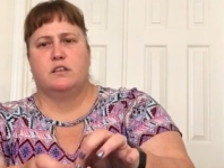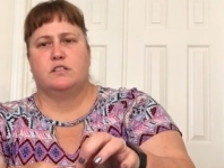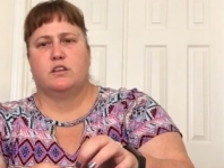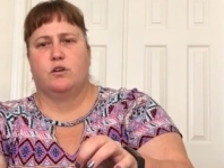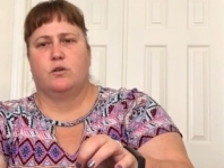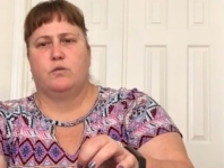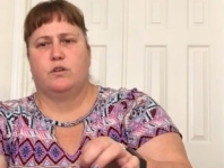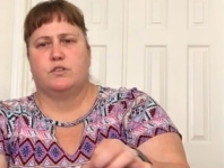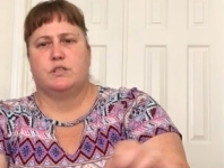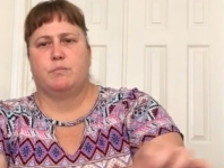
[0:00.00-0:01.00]
So
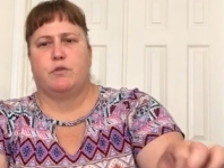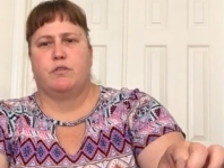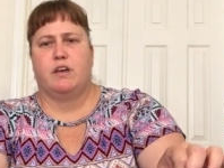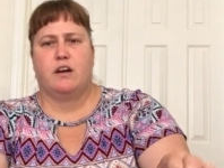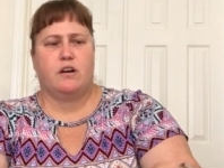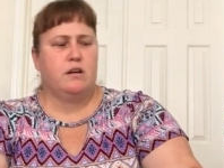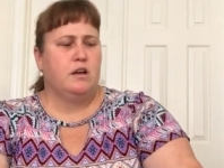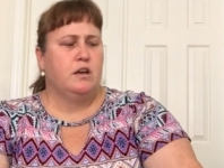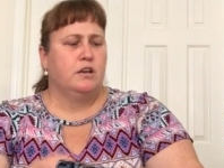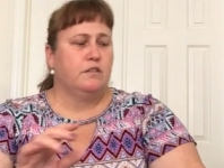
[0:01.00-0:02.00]
your zipper there.
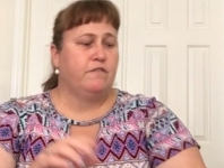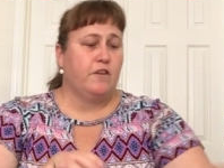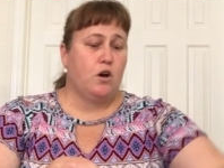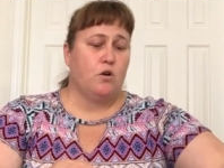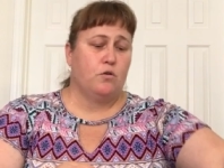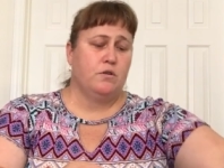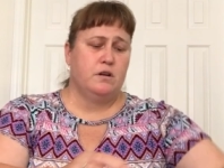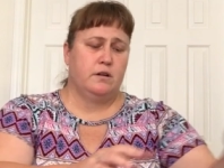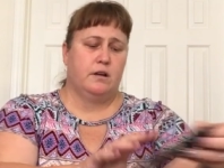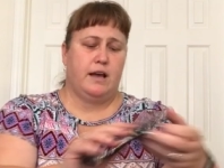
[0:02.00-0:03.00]
The phone
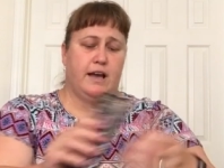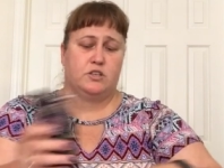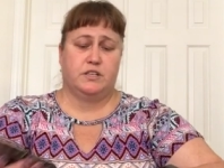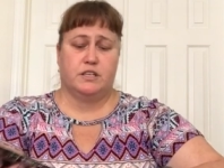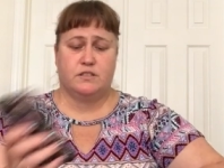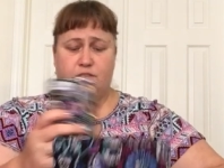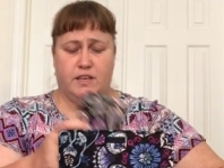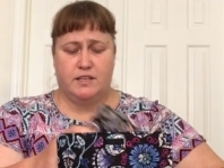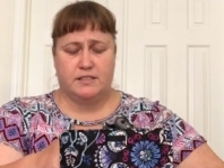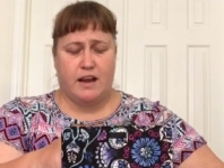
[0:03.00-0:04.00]
actually does
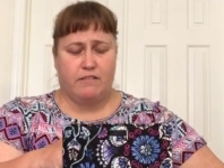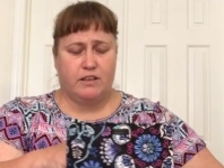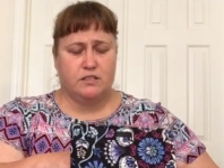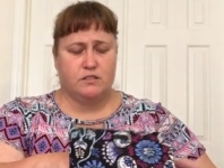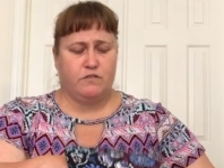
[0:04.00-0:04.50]
fit inside of this.